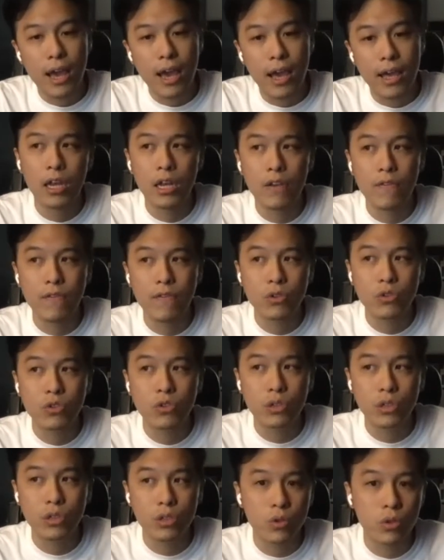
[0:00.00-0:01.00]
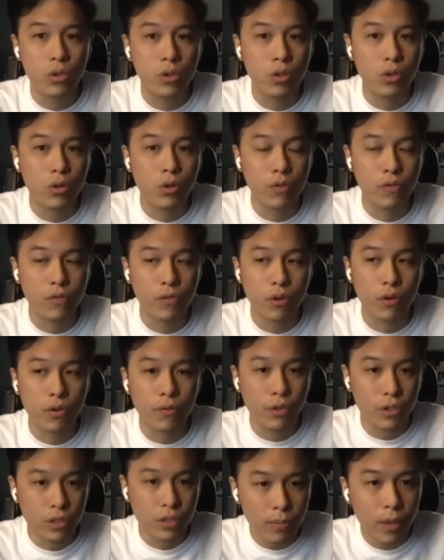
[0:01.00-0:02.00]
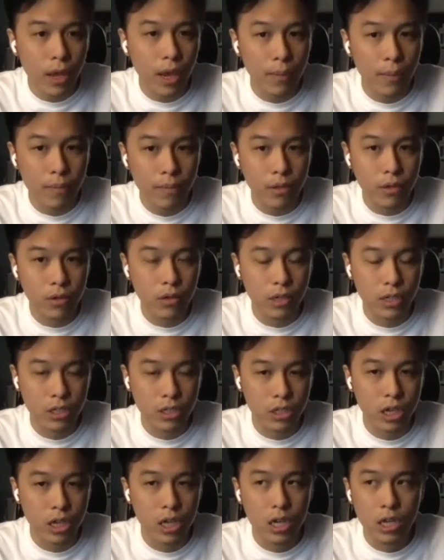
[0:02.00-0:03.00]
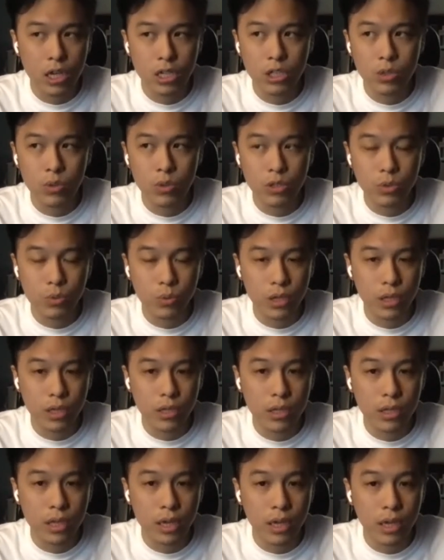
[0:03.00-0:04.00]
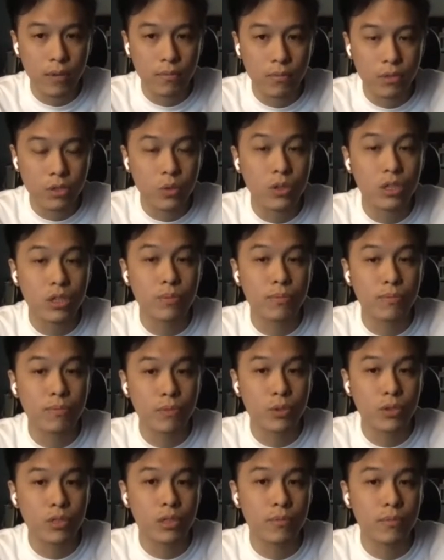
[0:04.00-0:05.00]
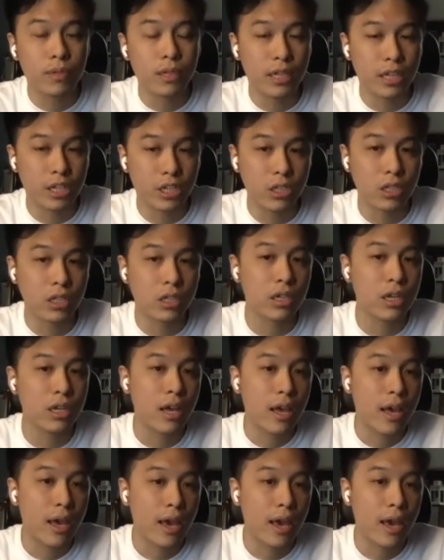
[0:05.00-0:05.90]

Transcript: And I've known Julia Duclos for some time, because she was with Sony Music Malaysia,